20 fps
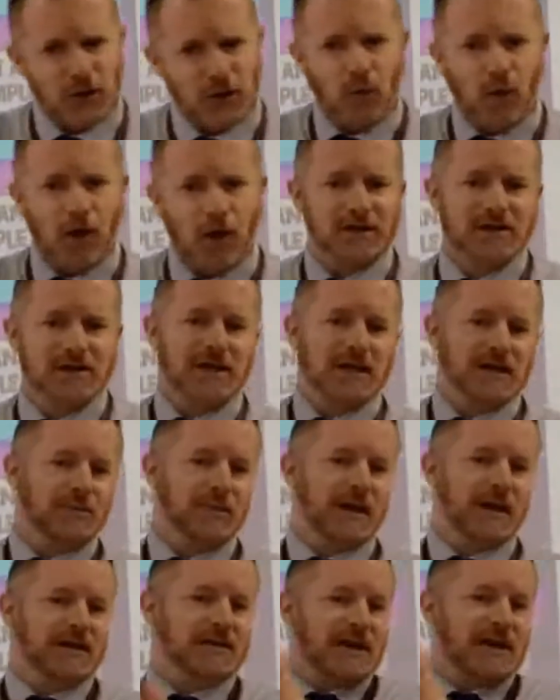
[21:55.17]
did it mean
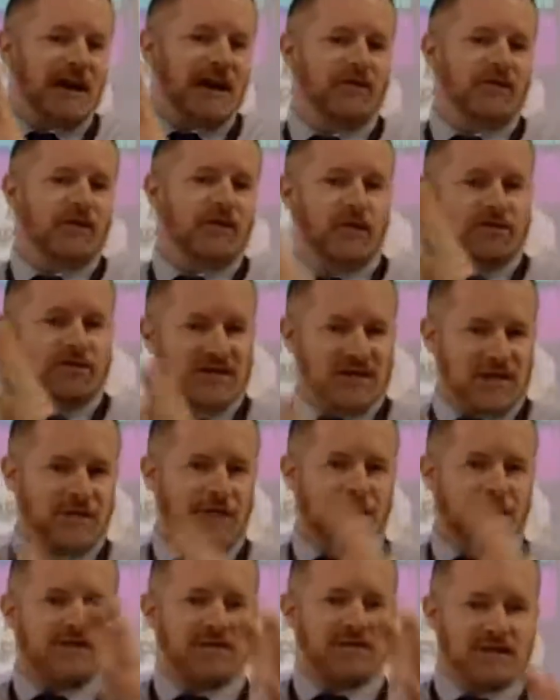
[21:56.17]
to have those
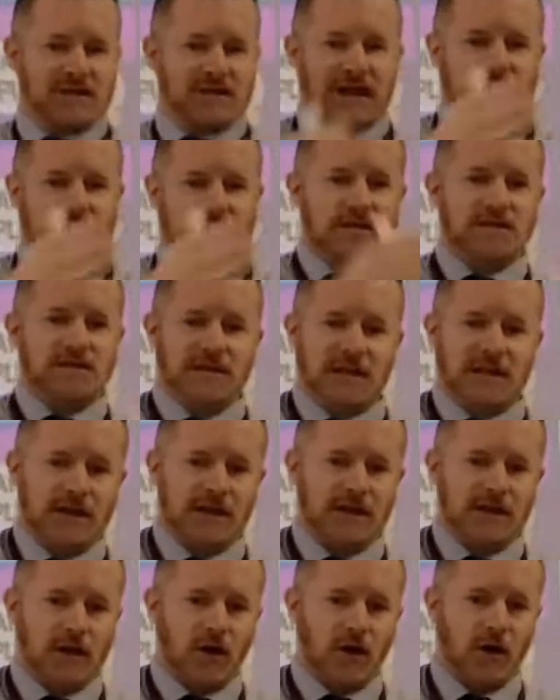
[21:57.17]
different sectors in an
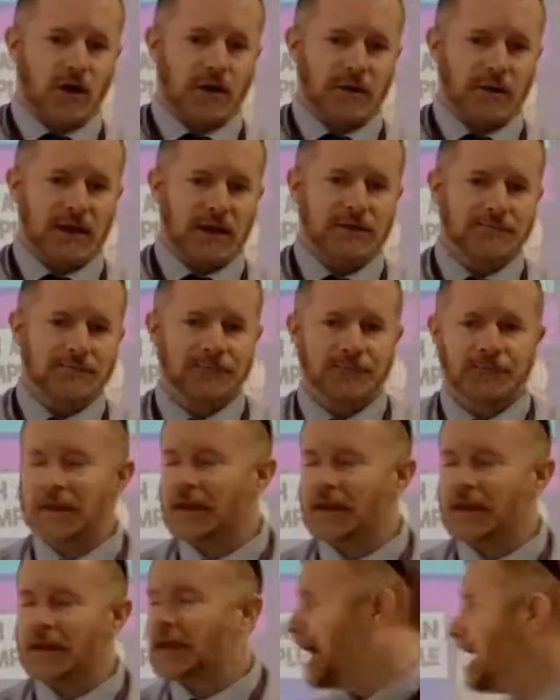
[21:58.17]
economy,
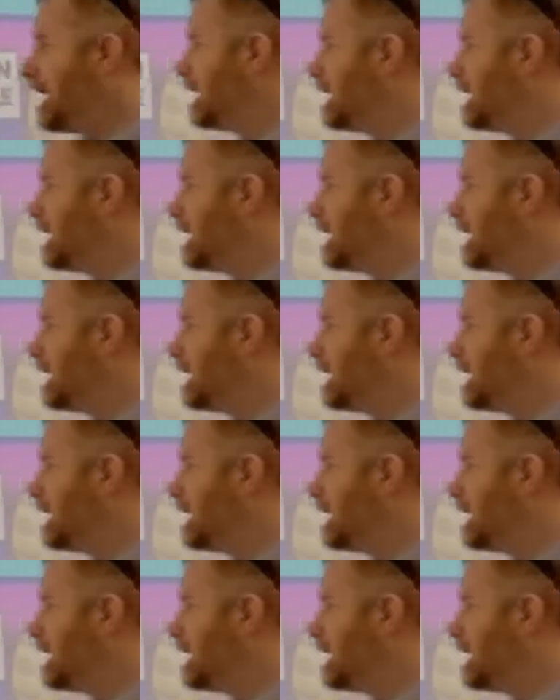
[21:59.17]
and